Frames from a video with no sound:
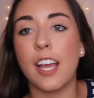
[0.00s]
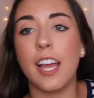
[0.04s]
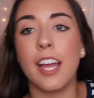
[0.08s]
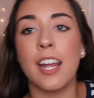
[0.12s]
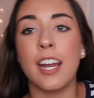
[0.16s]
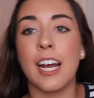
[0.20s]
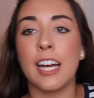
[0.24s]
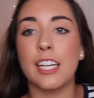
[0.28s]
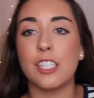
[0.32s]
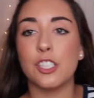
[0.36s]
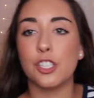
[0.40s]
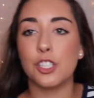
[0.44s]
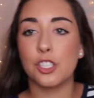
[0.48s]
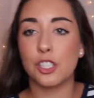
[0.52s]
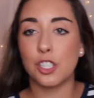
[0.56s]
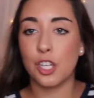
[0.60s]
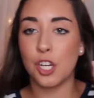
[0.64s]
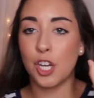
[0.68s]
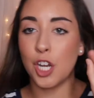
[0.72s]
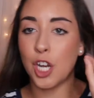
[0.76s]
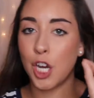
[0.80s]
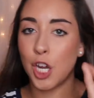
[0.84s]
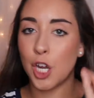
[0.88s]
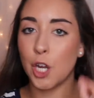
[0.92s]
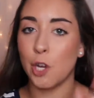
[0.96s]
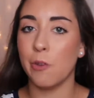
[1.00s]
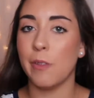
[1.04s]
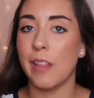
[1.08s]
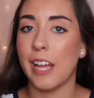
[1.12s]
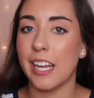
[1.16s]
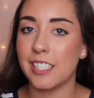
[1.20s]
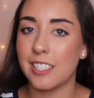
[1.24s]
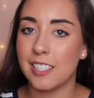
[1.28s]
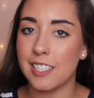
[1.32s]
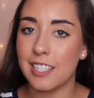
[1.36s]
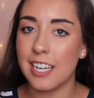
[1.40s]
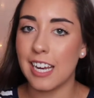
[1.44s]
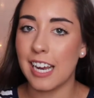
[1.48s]
and I just knew
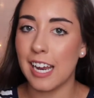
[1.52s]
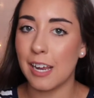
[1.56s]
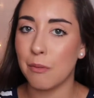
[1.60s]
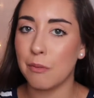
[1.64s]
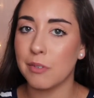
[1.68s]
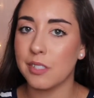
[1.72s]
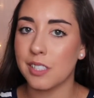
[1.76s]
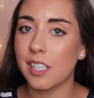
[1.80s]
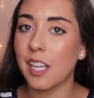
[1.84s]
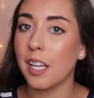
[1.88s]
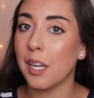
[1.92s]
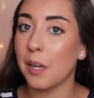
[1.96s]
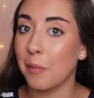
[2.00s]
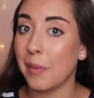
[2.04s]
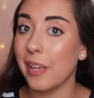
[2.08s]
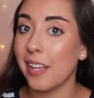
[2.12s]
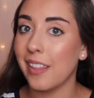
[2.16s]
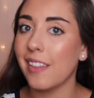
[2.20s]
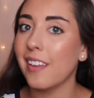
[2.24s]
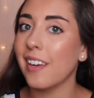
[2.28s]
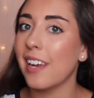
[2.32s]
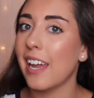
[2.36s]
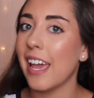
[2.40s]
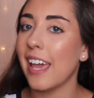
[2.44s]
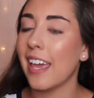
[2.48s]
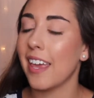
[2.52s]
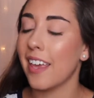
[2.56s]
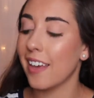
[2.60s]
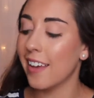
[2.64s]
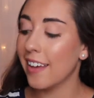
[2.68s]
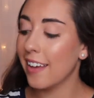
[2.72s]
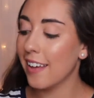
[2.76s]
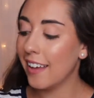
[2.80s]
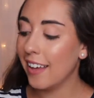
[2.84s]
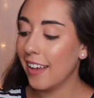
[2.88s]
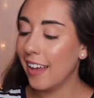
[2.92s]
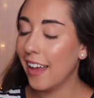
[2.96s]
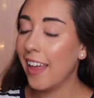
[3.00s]
that today was going to be the day
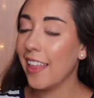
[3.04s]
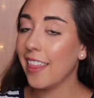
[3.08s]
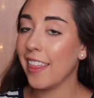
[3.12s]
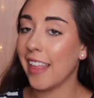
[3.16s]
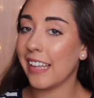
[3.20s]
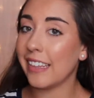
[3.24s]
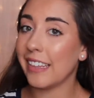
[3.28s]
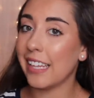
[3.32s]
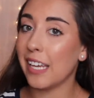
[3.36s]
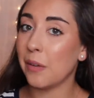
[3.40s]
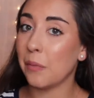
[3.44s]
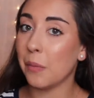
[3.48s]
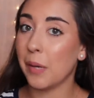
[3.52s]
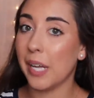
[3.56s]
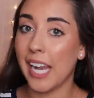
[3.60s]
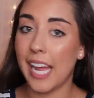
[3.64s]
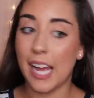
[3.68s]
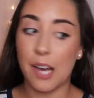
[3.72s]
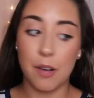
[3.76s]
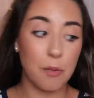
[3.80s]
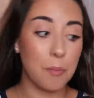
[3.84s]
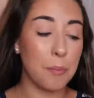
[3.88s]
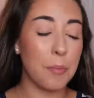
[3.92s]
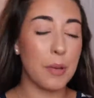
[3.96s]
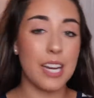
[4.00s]
that they went out.